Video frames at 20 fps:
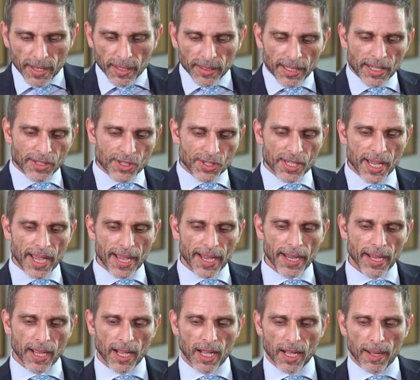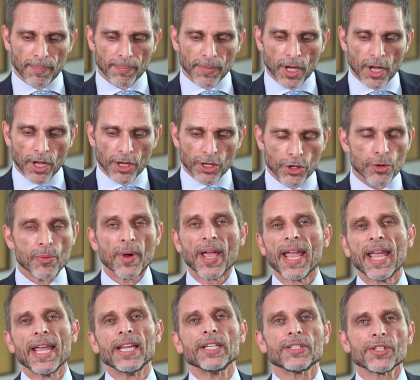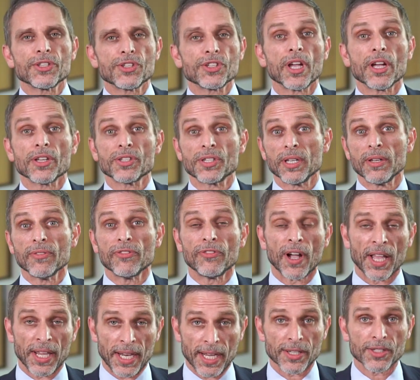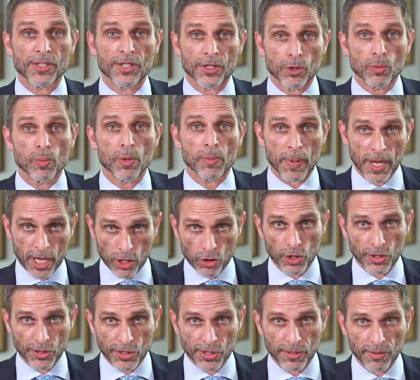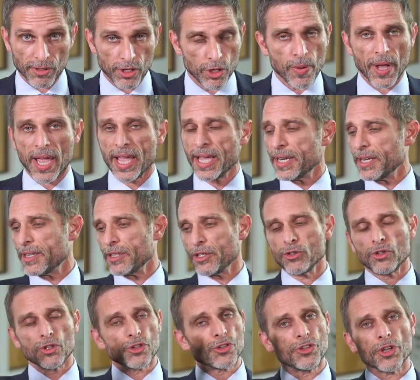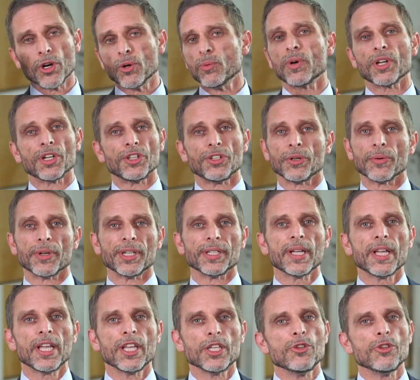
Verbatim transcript: Let's say um, you hate discussing finances with patients. You hate it. You just don't want to do it.